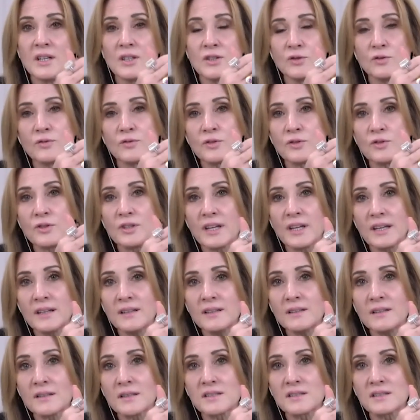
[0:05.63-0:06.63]
you've
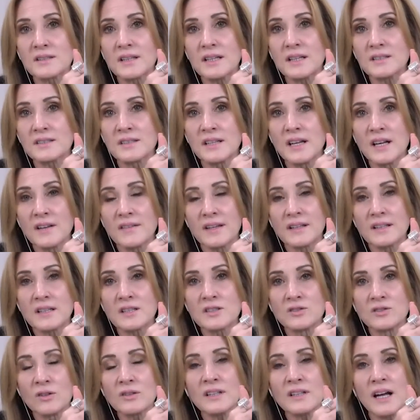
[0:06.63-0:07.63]
created a state that is
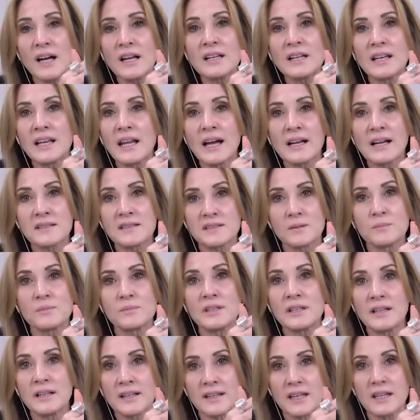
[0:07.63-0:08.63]
not unlike
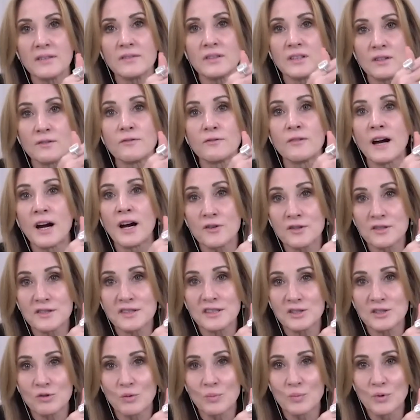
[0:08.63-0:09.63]
something like having a virus
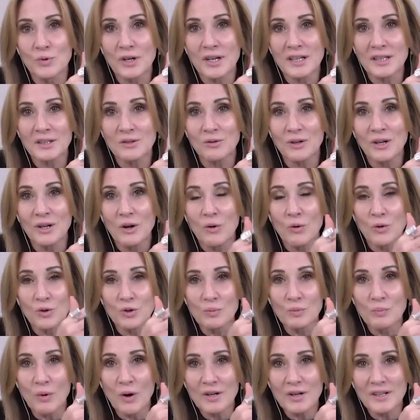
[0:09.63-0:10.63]
in your brain or
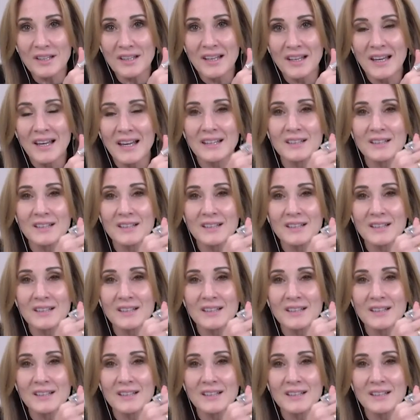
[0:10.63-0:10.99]
your body.